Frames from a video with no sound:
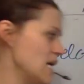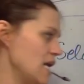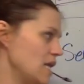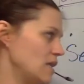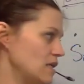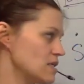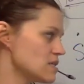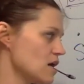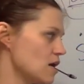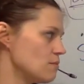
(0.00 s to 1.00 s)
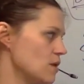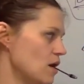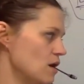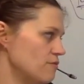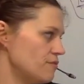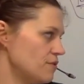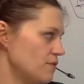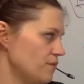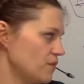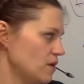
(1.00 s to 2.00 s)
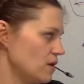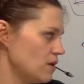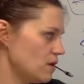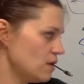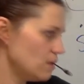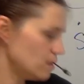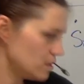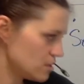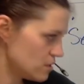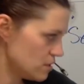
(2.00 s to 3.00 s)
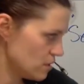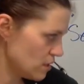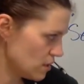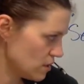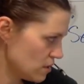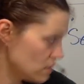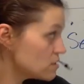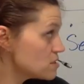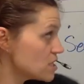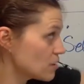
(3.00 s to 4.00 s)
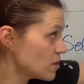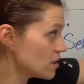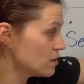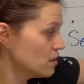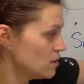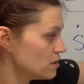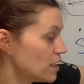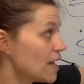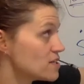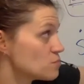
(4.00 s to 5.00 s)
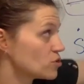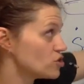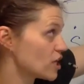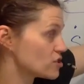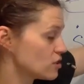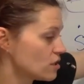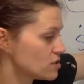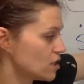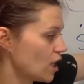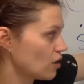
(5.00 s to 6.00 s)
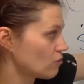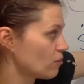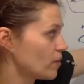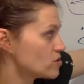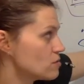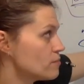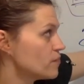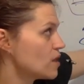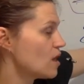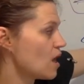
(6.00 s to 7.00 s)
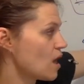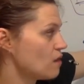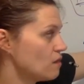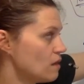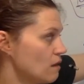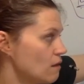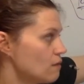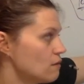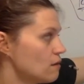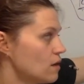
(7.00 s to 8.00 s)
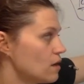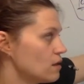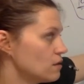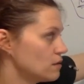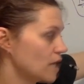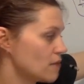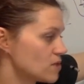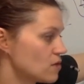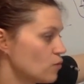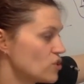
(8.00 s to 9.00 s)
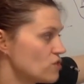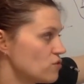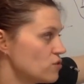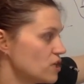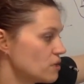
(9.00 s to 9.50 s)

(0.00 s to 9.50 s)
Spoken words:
in the sum of the sigma, the S projection onto the angular momentum in the lambda, which if you think